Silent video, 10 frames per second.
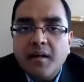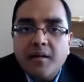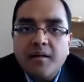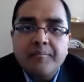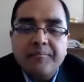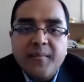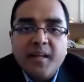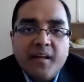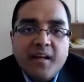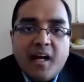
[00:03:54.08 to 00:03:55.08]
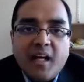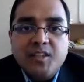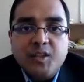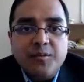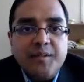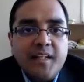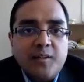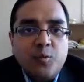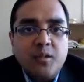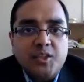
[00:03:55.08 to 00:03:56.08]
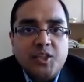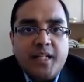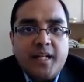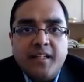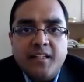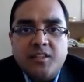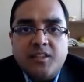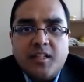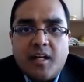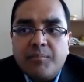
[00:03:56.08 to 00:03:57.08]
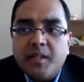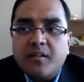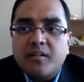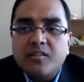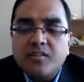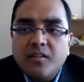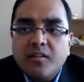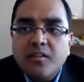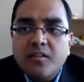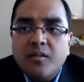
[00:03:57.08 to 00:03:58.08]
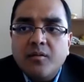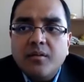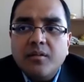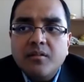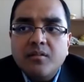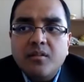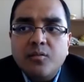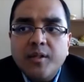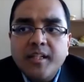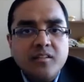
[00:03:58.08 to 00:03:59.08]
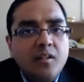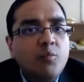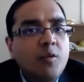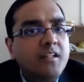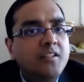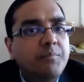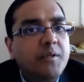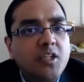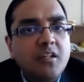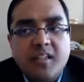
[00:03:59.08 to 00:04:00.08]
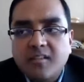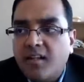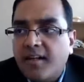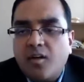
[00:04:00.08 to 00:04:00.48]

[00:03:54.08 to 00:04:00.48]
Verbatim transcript: um, I don't think it will change that because, you know, the reason why specialties like